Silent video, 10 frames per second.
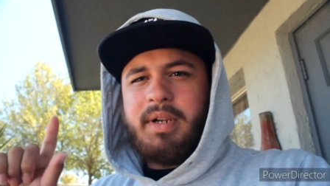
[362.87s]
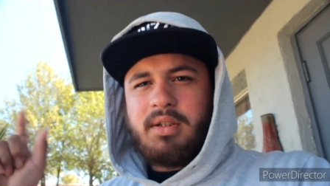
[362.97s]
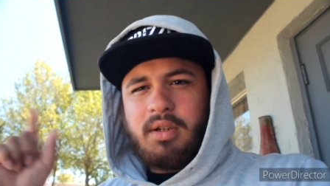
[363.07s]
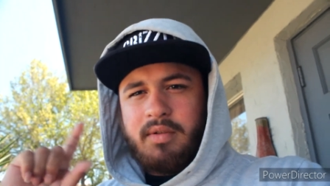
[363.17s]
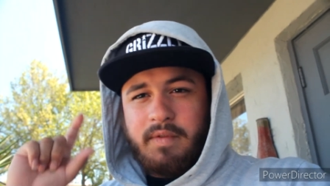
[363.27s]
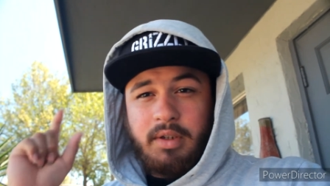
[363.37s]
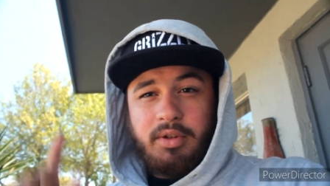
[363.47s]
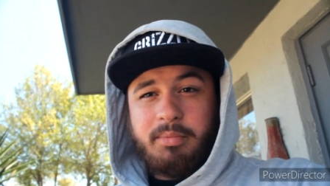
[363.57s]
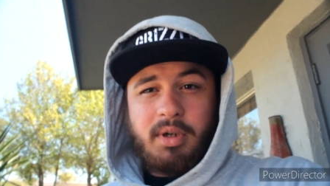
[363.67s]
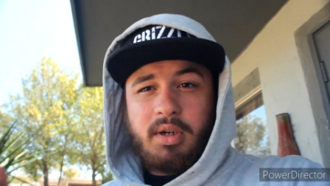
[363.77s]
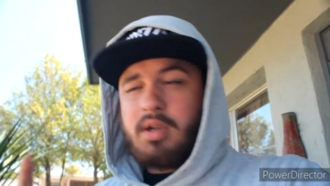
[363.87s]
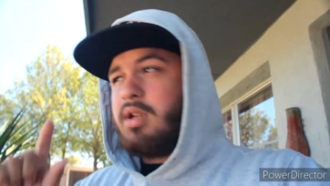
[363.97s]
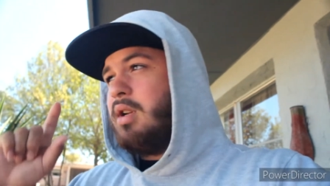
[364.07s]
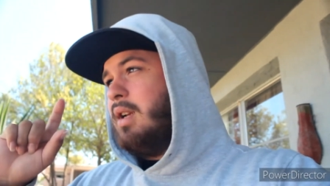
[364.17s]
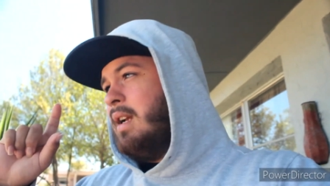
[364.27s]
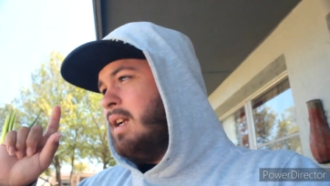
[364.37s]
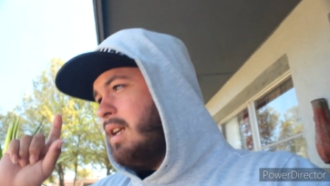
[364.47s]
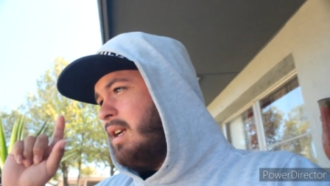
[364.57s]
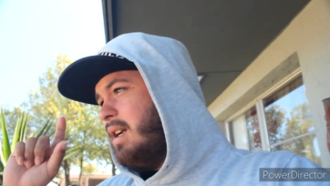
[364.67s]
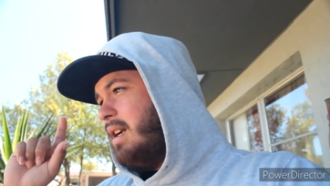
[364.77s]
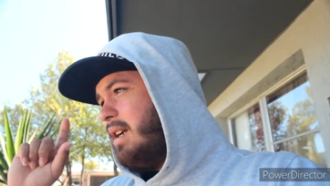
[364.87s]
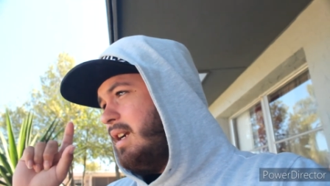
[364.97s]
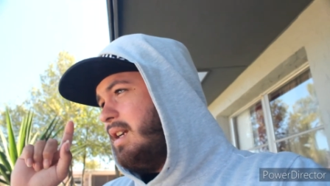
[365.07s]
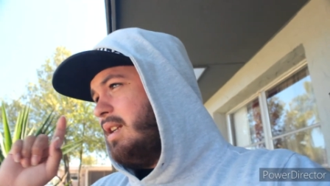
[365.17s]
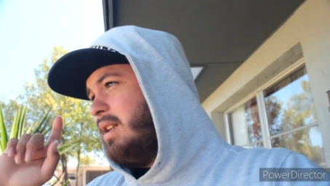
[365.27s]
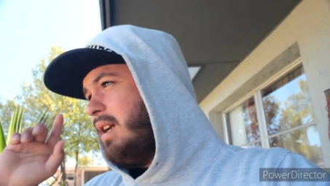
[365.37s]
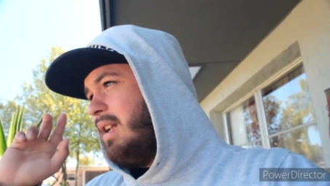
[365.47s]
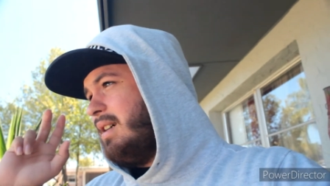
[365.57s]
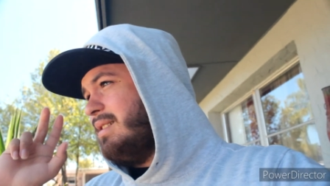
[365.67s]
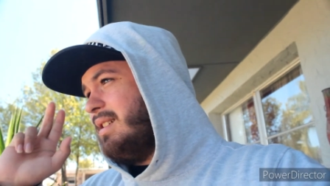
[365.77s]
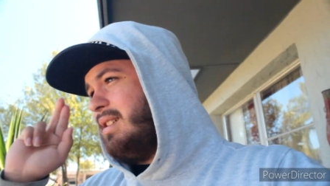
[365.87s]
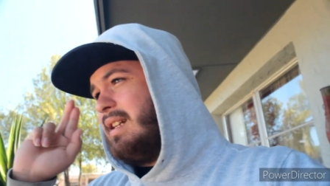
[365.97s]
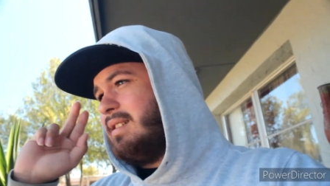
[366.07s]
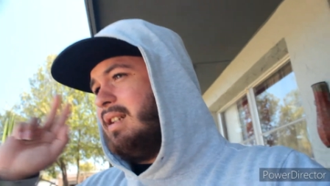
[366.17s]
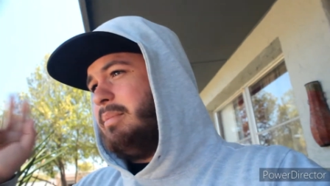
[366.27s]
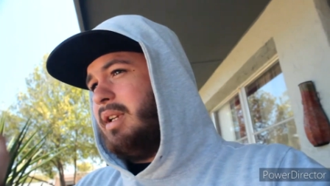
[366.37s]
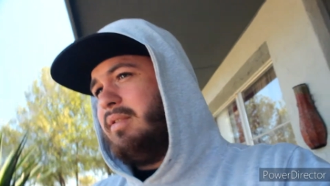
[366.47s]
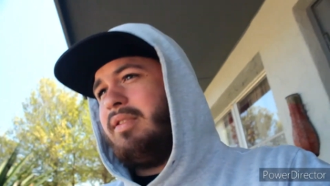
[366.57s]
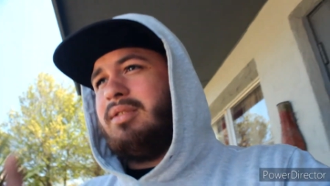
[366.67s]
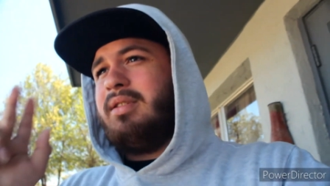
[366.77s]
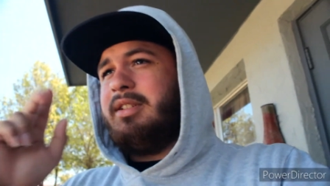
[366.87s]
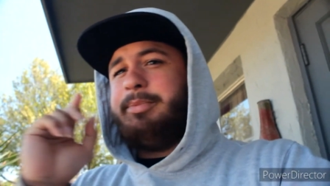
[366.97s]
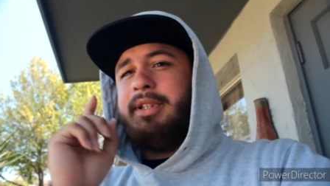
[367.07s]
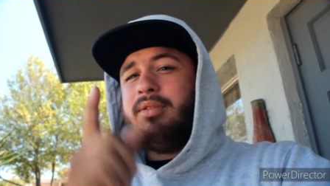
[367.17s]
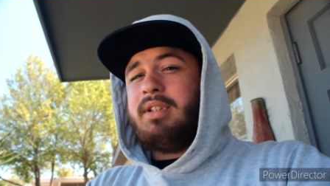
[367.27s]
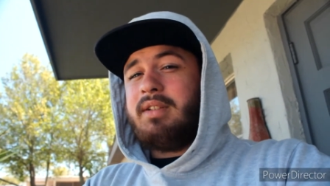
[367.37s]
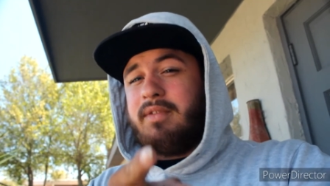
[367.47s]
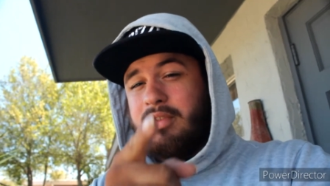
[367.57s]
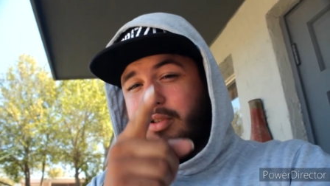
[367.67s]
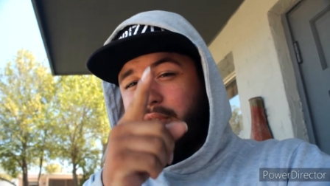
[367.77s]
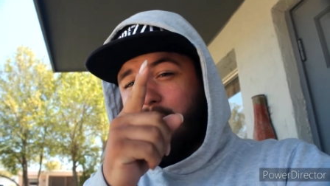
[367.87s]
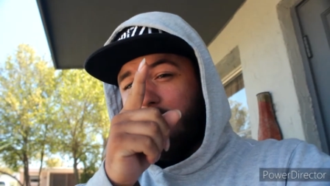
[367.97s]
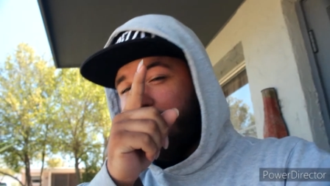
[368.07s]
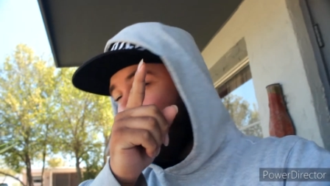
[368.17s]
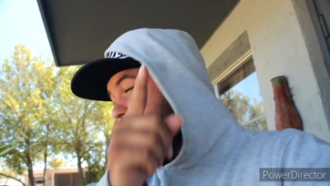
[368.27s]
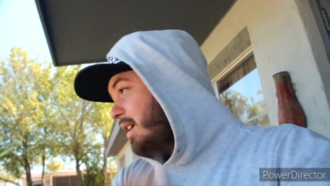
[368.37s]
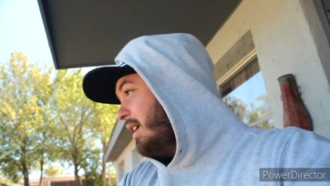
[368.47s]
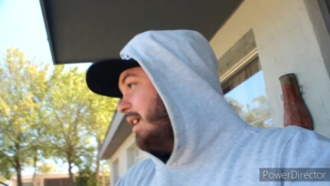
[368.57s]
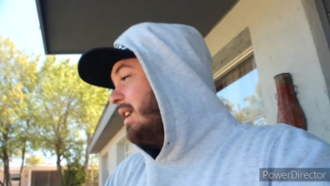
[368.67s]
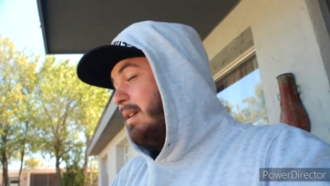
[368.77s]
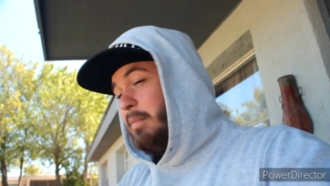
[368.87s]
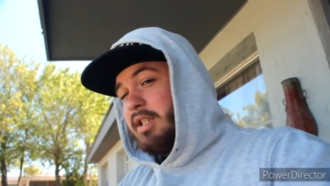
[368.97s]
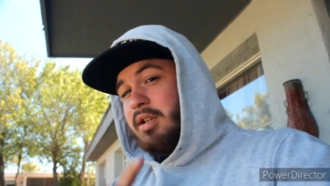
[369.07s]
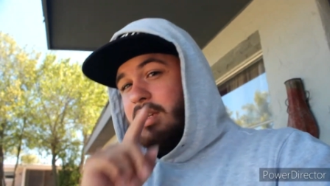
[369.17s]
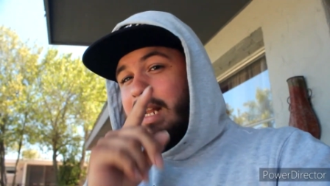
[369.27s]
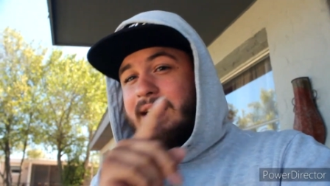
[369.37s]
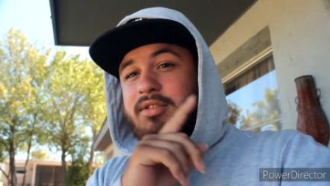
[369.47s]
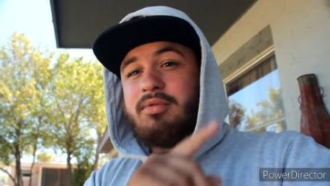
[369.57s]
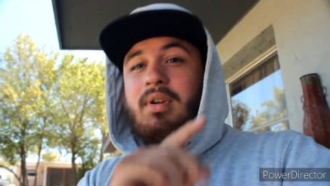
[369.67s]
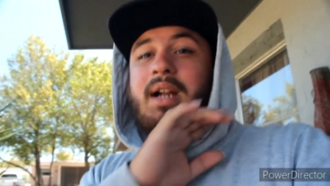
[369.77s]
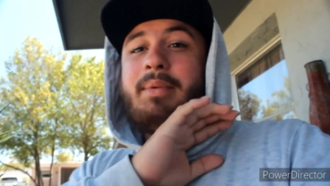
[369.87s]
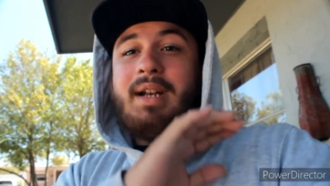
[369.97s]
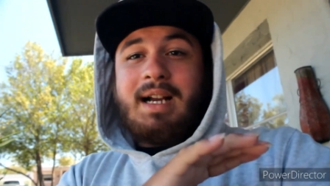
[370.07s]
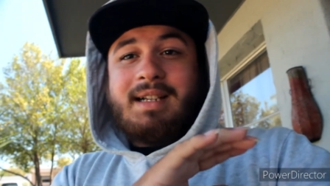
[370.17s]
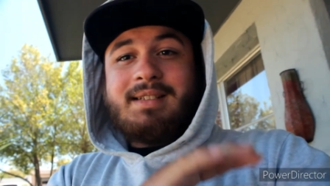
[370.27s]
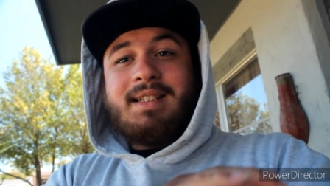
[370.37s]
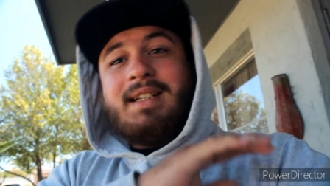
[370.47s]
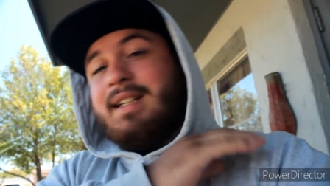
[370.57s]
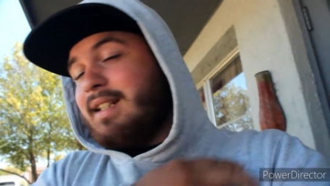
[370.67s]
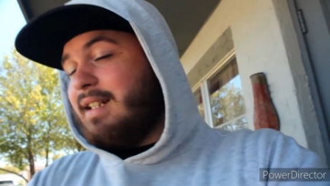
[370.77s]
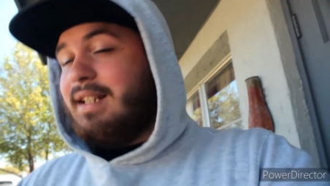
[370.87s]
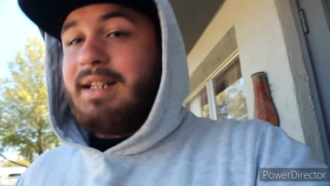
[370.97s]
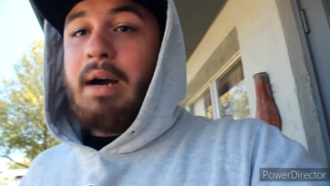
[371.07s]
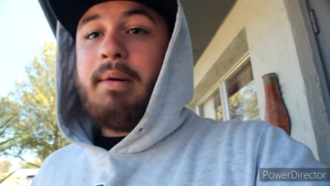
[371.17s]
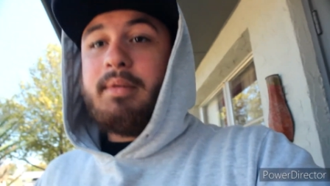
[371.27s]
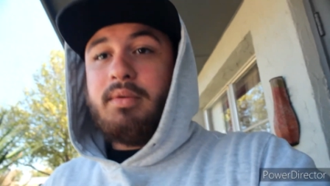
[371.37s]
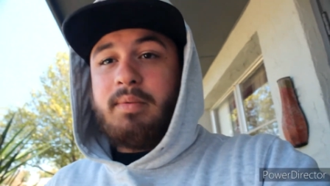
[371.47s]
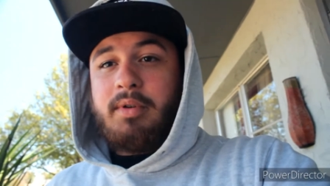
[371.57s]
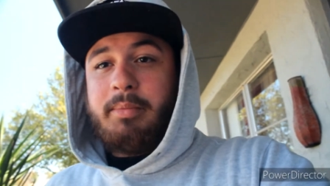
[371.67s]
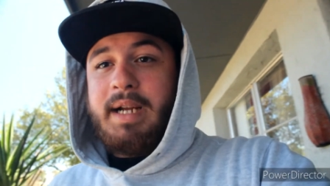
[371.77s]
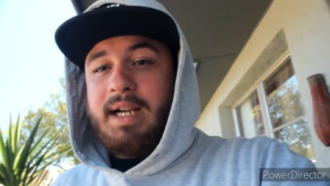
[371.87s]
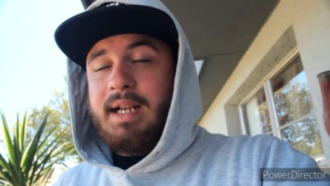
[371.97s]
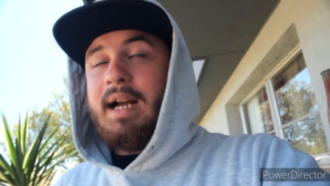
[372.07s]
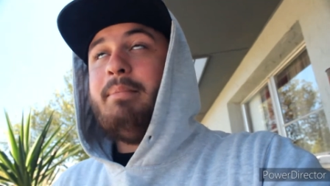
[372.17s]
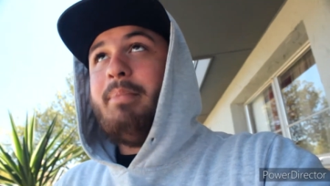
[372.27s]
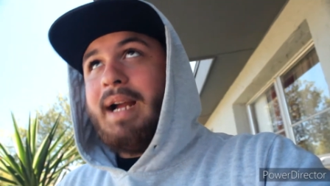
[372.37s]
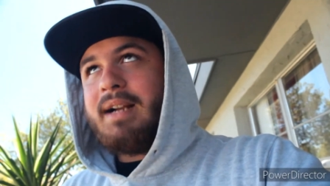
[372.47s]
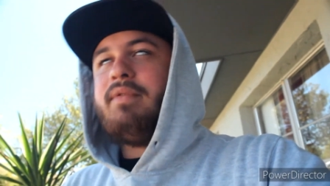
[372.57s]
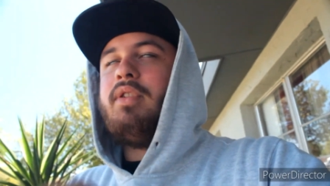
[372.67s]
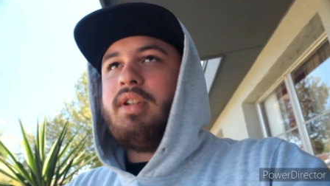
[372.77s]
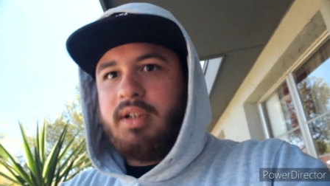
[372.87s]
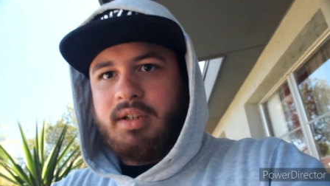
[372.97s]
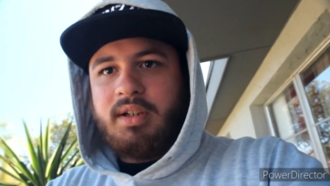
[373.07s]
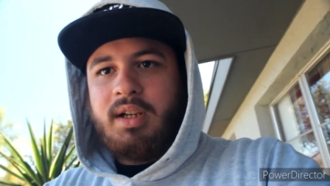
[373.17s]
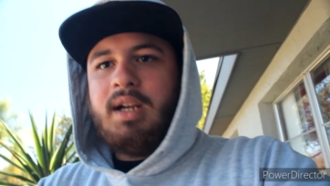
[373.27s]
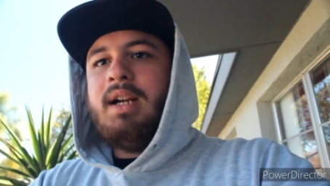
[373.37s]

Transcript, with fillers: a picture of the new merch and yeah like I said that's gonna be it for today's video thanks for joining make sure to like subscribe and like I said now I'm good for bad I'm back for good